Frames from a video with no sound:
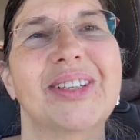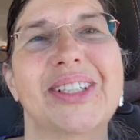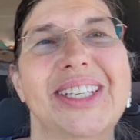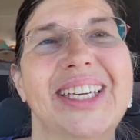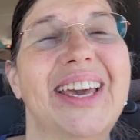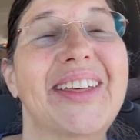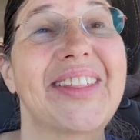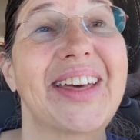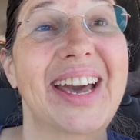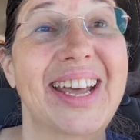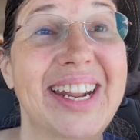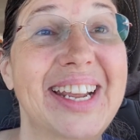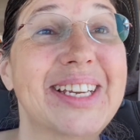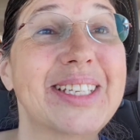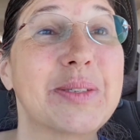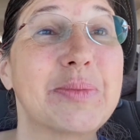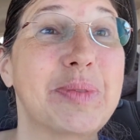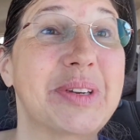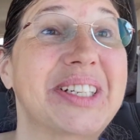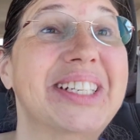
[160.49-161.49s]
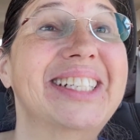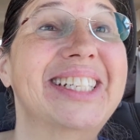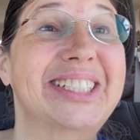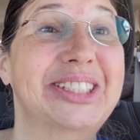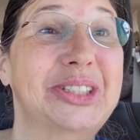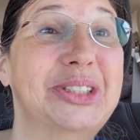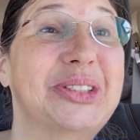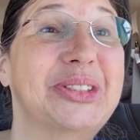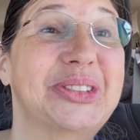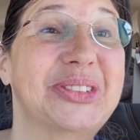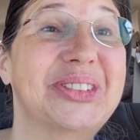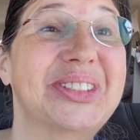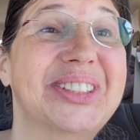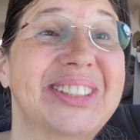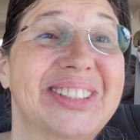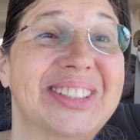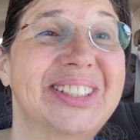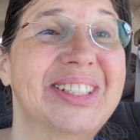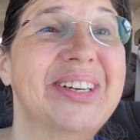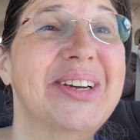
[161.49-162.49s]
yeah, that has been an issue.
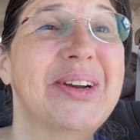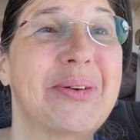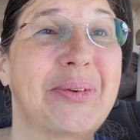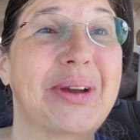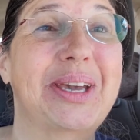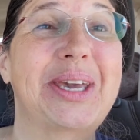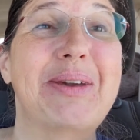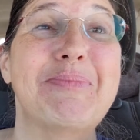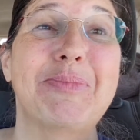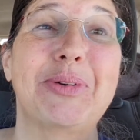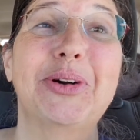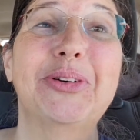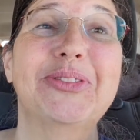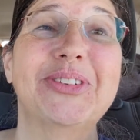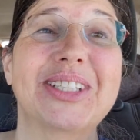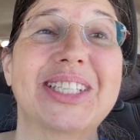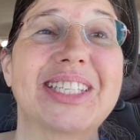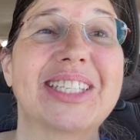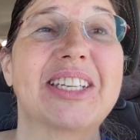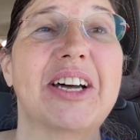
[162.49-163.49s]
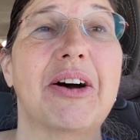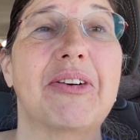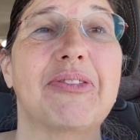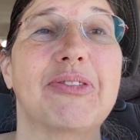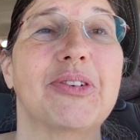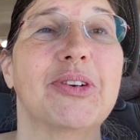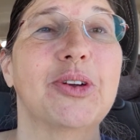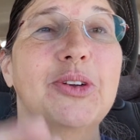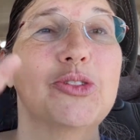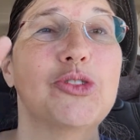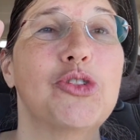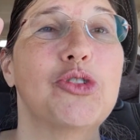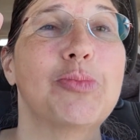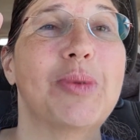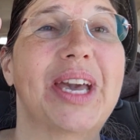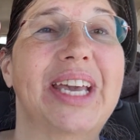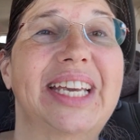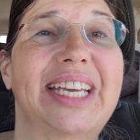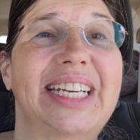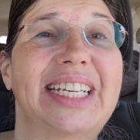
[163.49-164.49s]
We keep moving stuff to
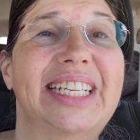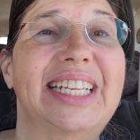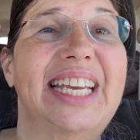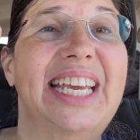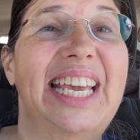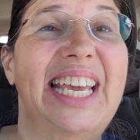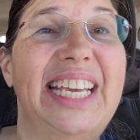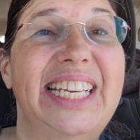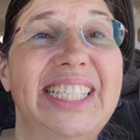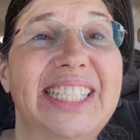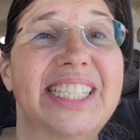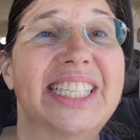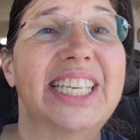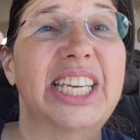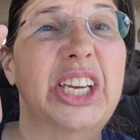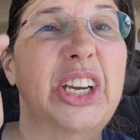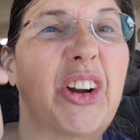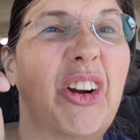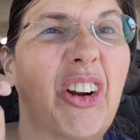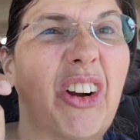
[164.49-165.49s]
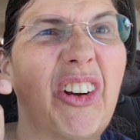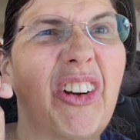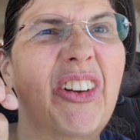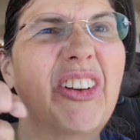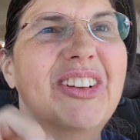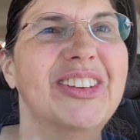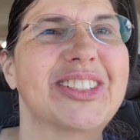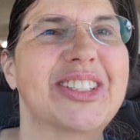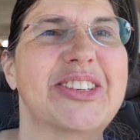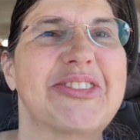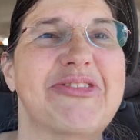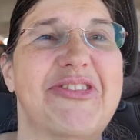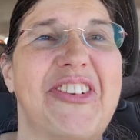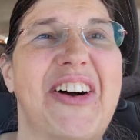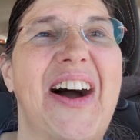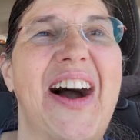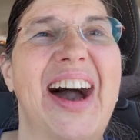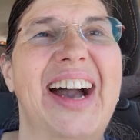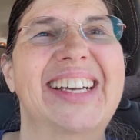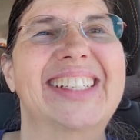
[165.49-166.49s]
make it easier to
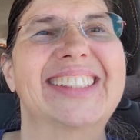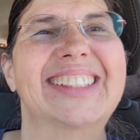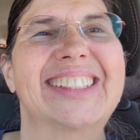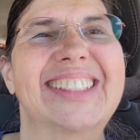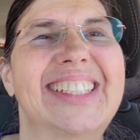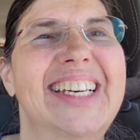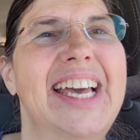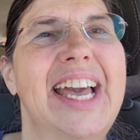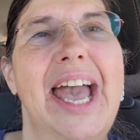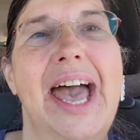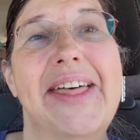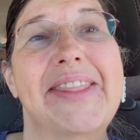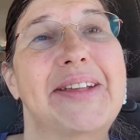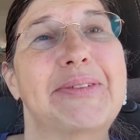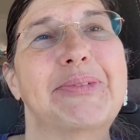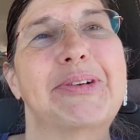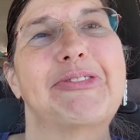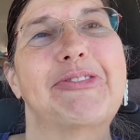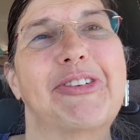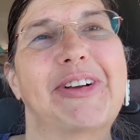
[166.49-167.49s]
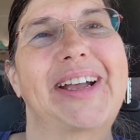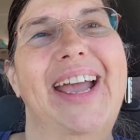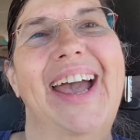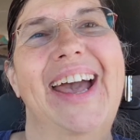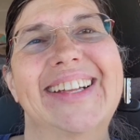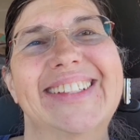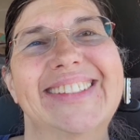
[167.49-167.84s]
find, and then we forget.